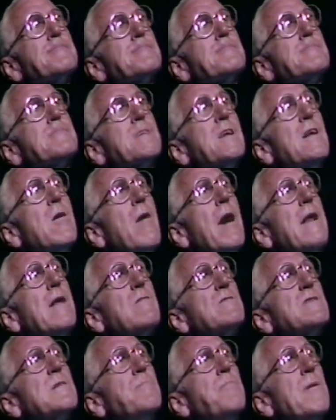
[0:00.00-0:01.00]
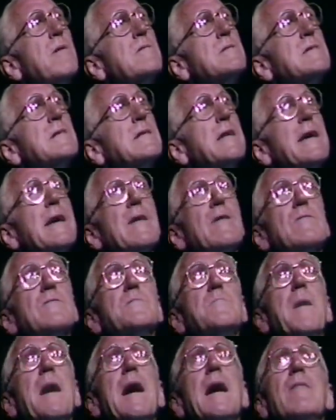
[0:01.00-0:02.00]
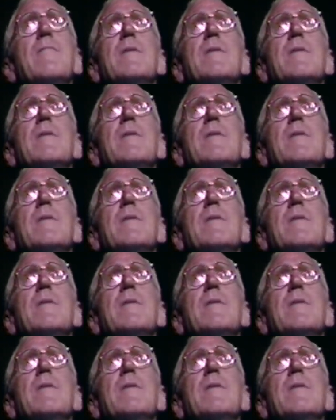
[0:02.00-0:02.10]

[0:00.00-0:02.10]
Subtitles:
You know, I don't suppose a day goes by,